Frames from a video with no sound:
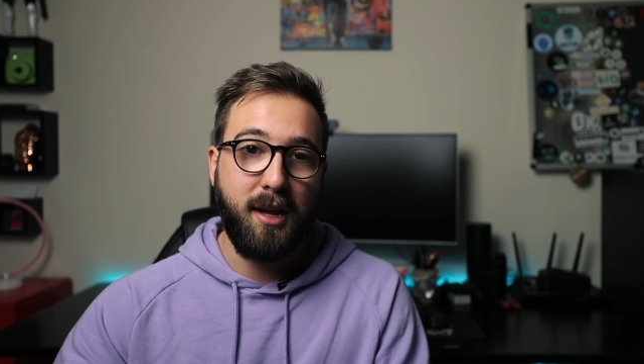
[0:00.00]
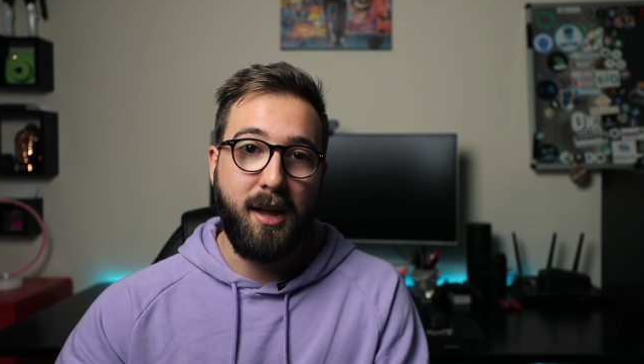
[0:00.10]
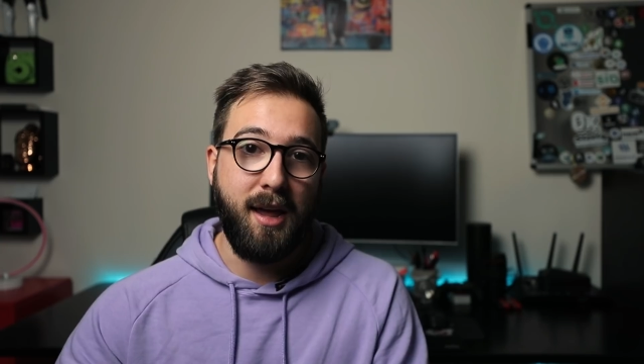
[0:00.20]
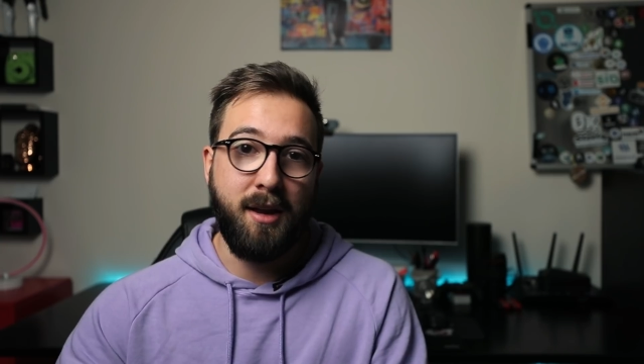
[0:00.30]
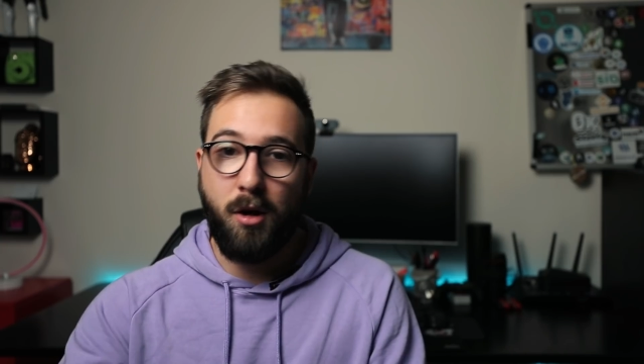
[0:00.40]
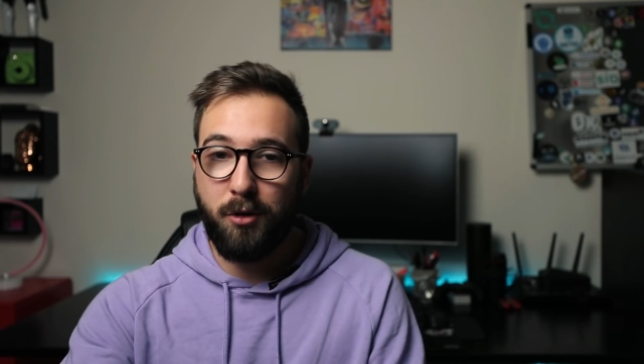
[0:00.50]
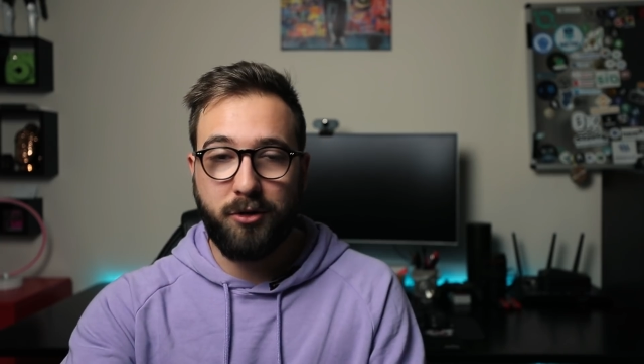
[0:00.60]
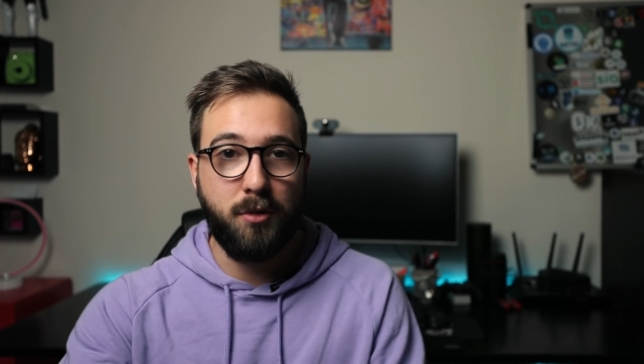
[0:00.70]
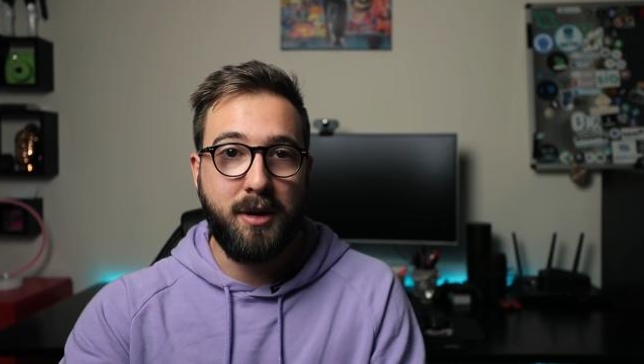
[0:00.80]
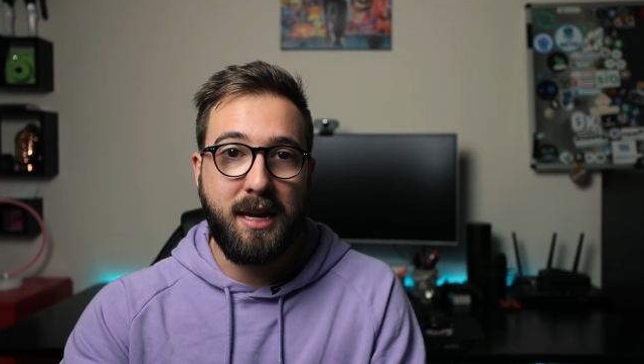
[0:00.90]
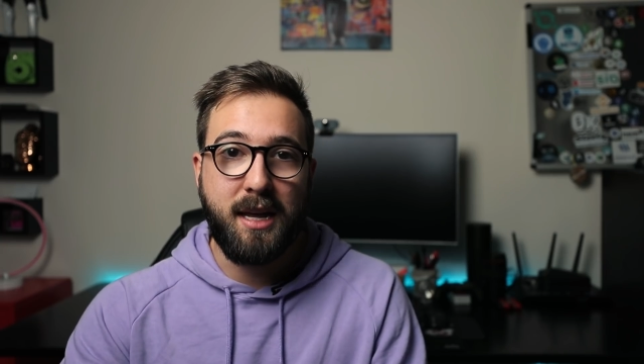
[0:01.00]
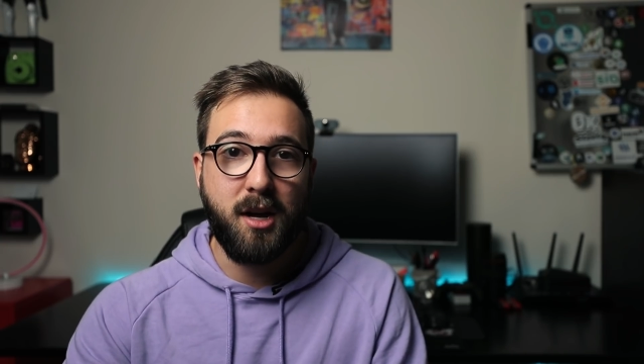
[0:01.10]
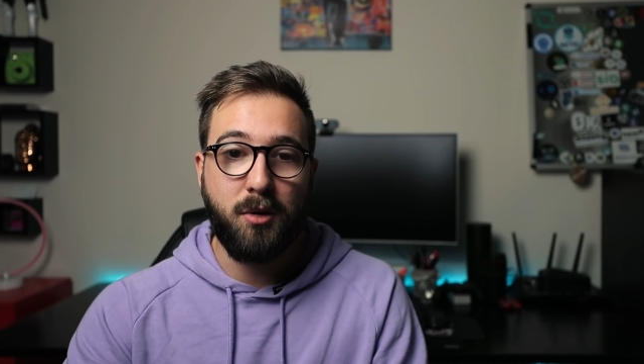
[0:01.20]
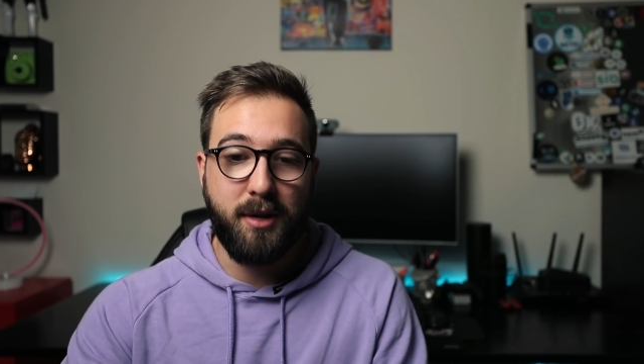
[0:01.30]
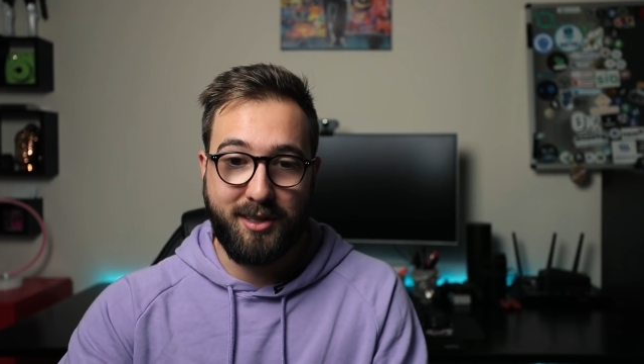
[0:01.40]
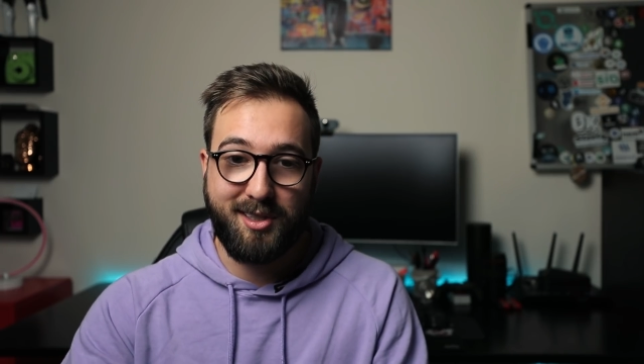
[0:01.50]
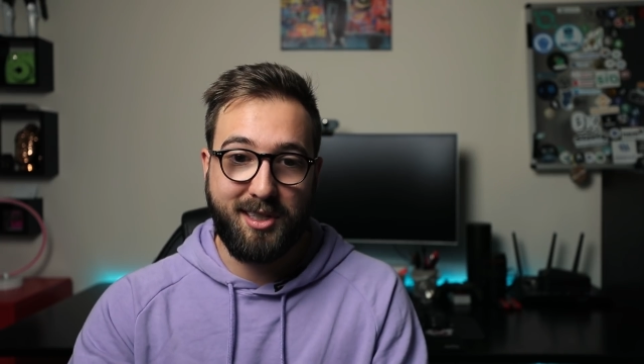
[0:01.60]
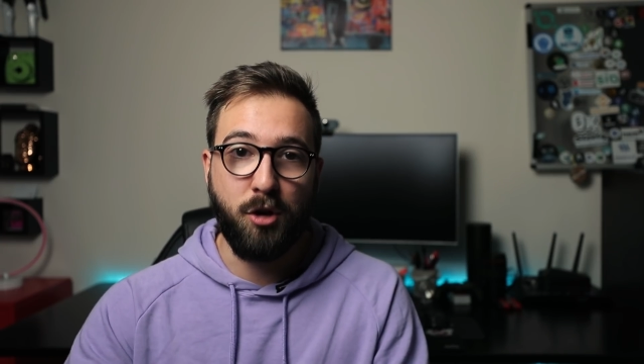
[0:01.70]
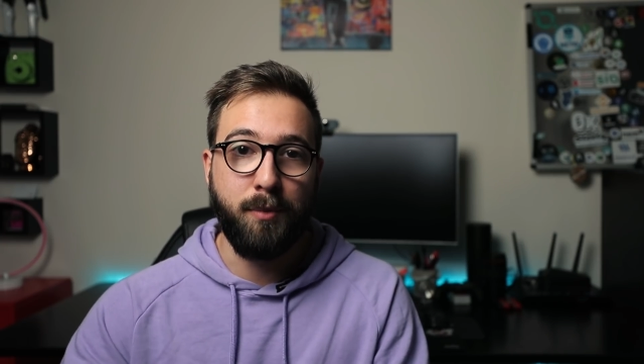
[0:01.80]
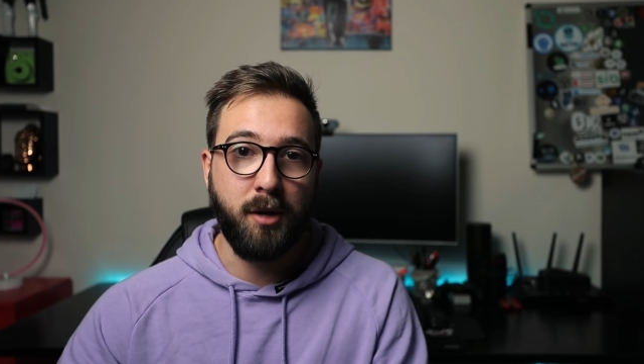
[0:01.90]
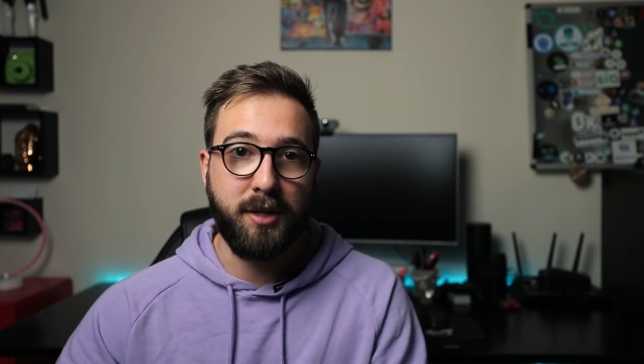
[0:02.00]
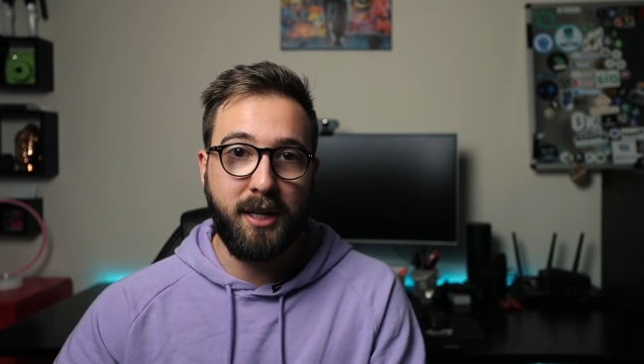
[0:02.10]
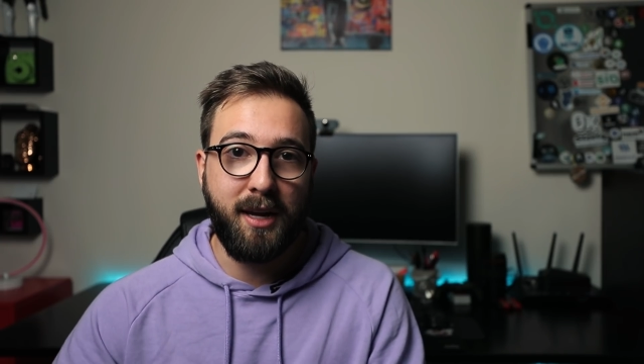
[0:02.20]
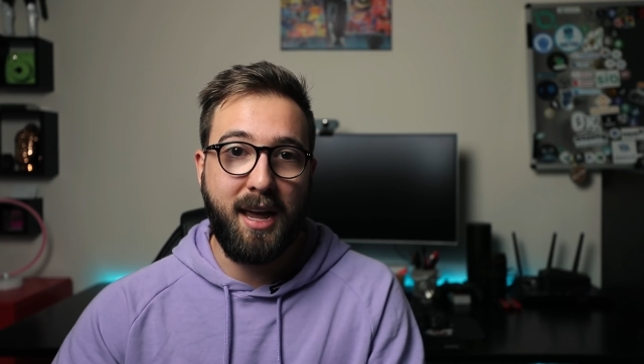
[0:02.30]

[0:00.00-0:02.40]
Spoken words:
and also Neo is still building.